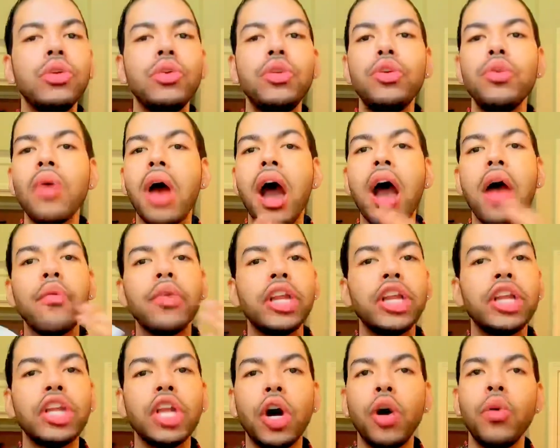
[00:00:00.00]
You
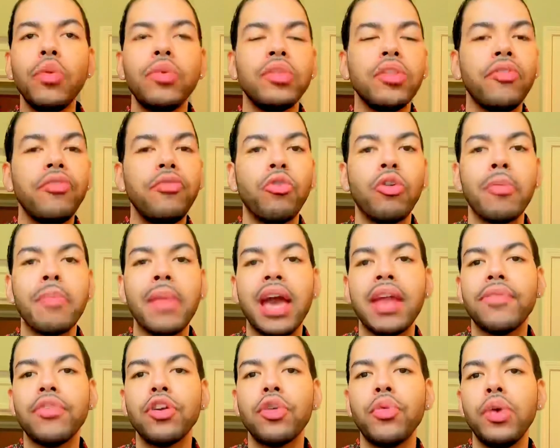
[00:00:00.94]
already know the format
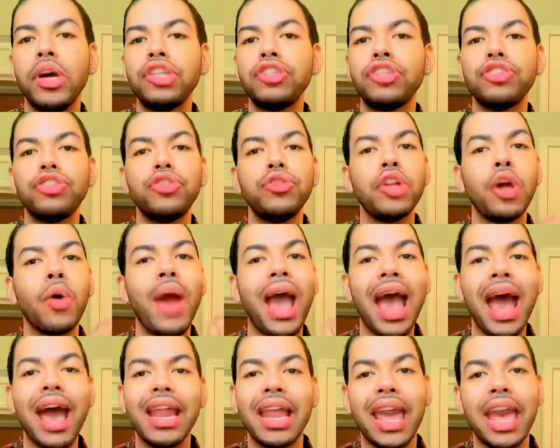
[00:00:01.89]
of the questions, you know
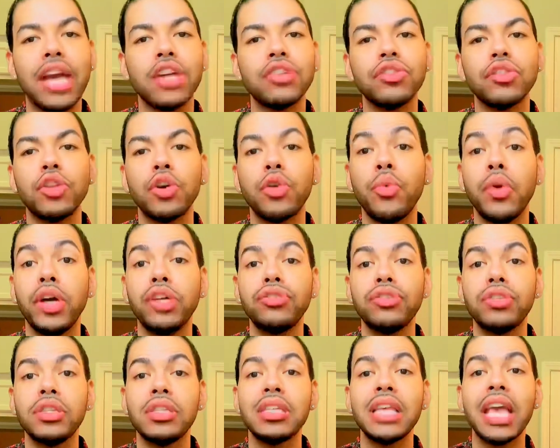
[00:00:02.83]
how to answer the
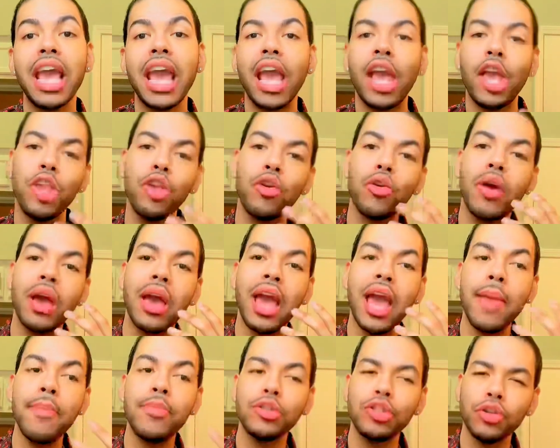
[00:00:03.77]
questions, and you're
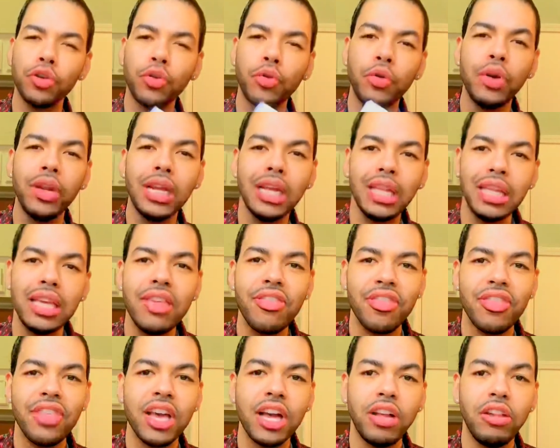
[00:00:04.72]
able to critically
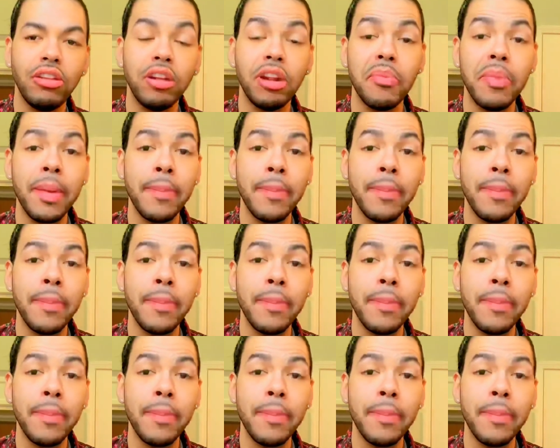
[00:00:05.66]
think a little bit